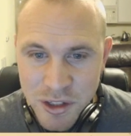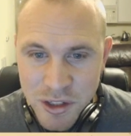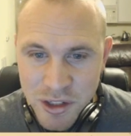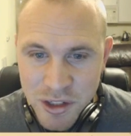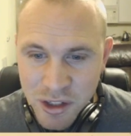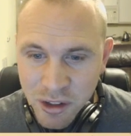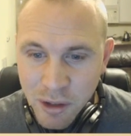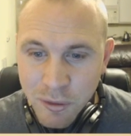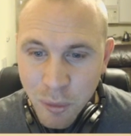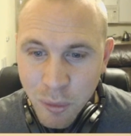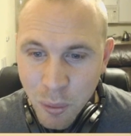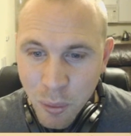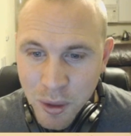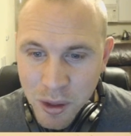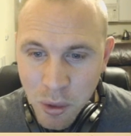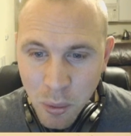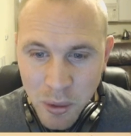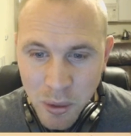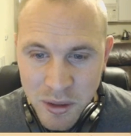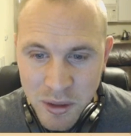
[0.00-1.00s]
the level 1
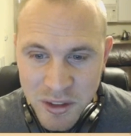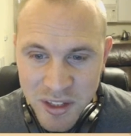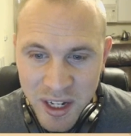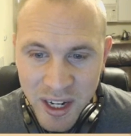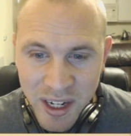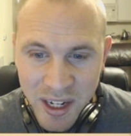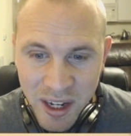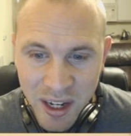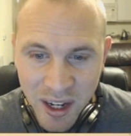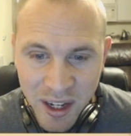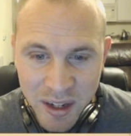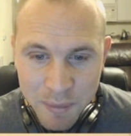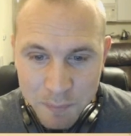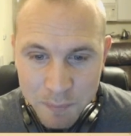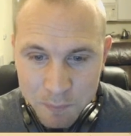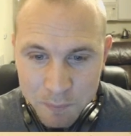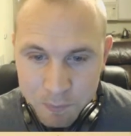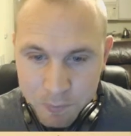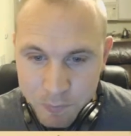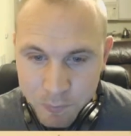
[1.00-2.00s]
cores that I got.
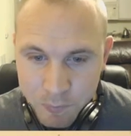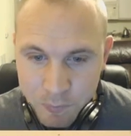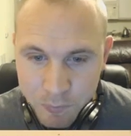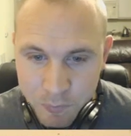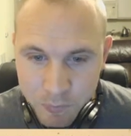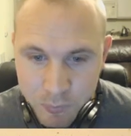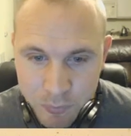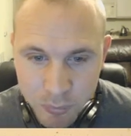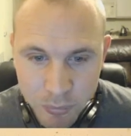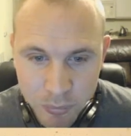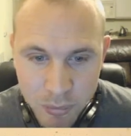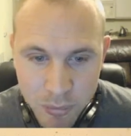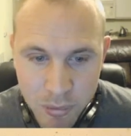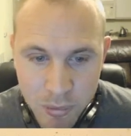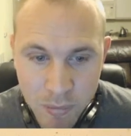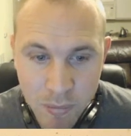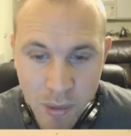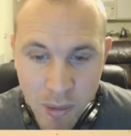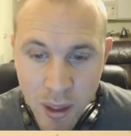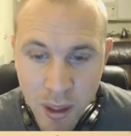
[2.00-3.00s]

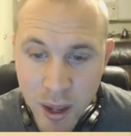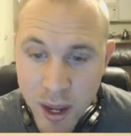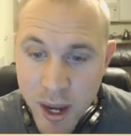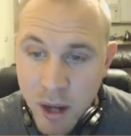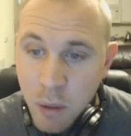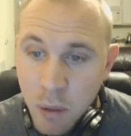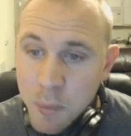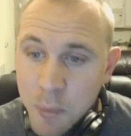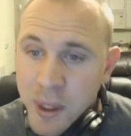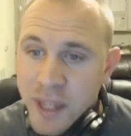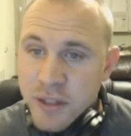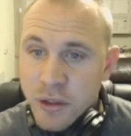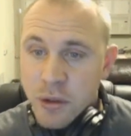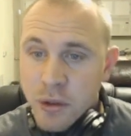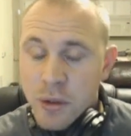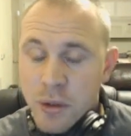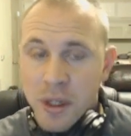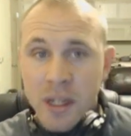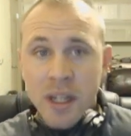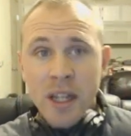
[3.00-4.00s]
And hope you guys are
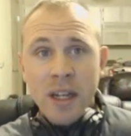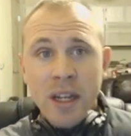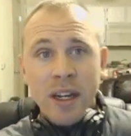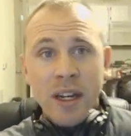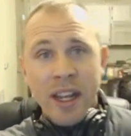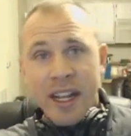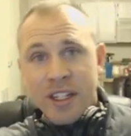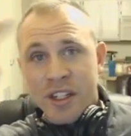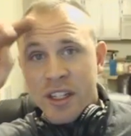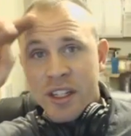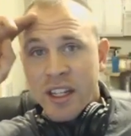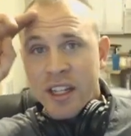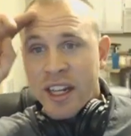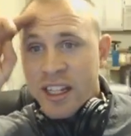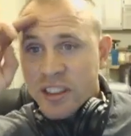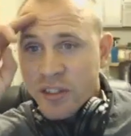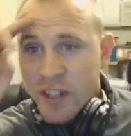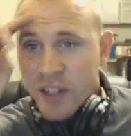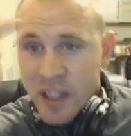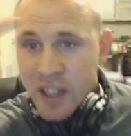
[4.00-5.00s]
doing good. Catch you in the
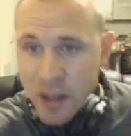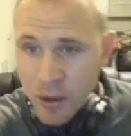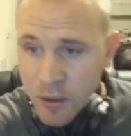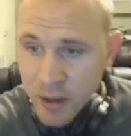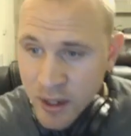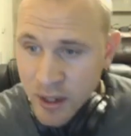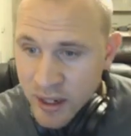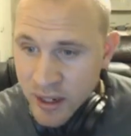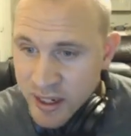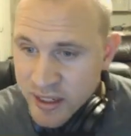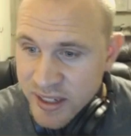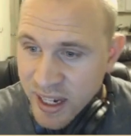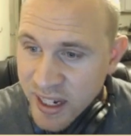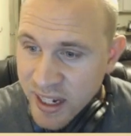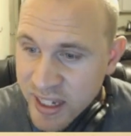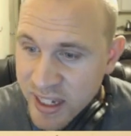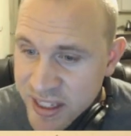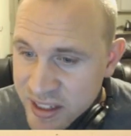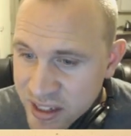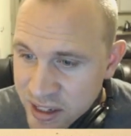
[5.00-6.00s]
next video. Take it
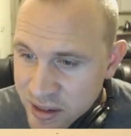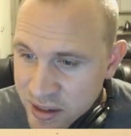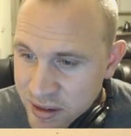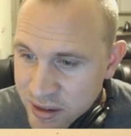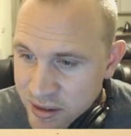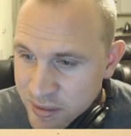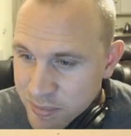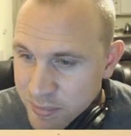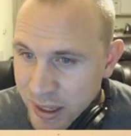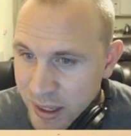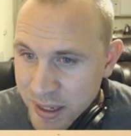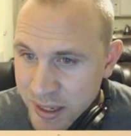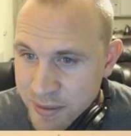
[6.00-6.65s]
easy. Bye.